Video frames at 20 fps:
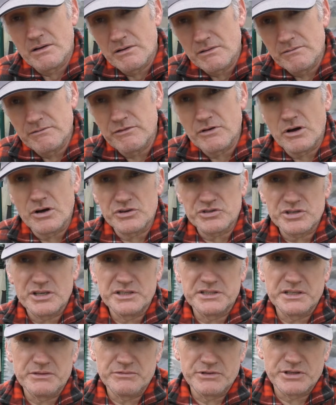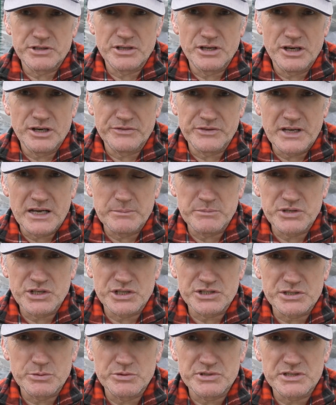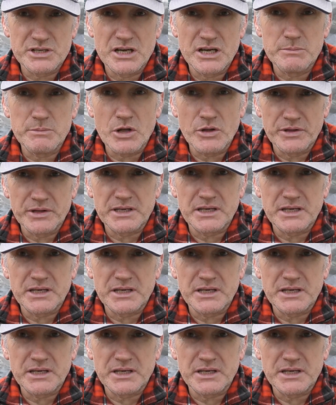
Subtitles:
Unfortunately, I didn't record that because I was on